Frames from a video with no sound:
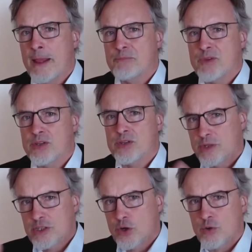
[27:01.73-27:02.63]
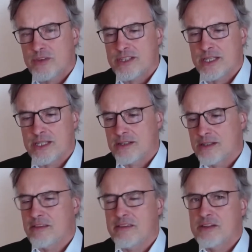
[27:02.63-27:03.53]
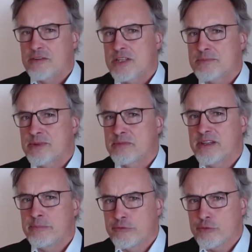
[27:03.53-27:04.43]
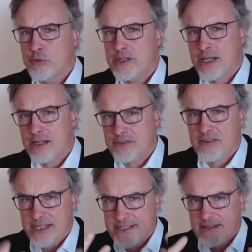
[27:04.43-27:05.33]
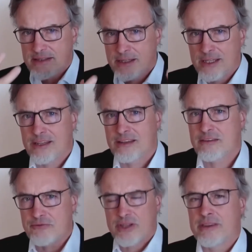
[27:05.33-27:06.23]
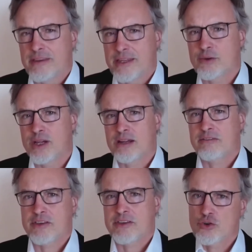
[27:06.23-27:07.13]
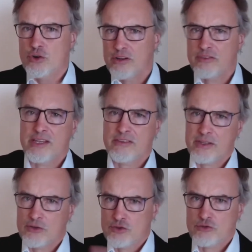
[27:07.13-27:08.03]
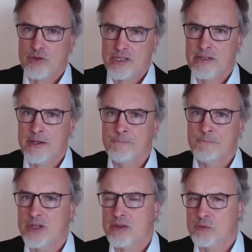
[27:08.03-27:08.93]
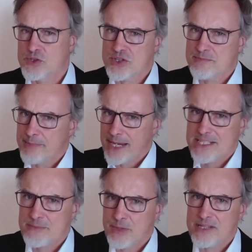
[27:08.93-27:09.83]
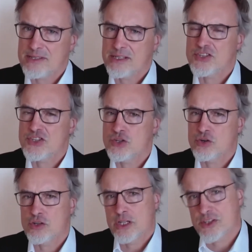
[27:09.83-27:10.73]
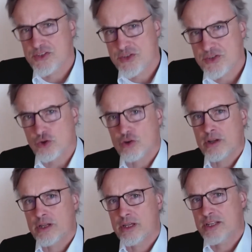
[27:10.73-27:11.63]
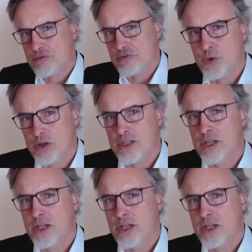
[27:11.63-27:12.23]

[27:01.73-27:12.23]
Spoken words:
to encode the data. And the difference between before and after, that's the fun that you have, the joy that the controller, which is maximizing its joy, its reward,